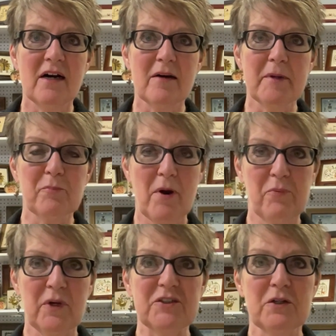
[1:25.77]
in
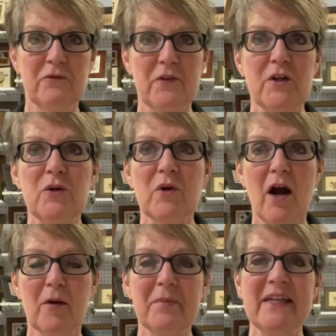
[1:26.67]
preparation for the new
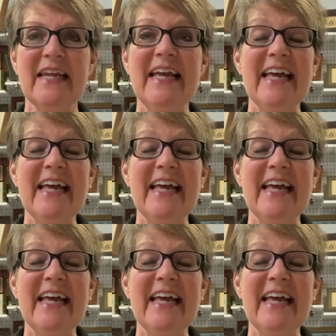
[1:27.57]
carpet.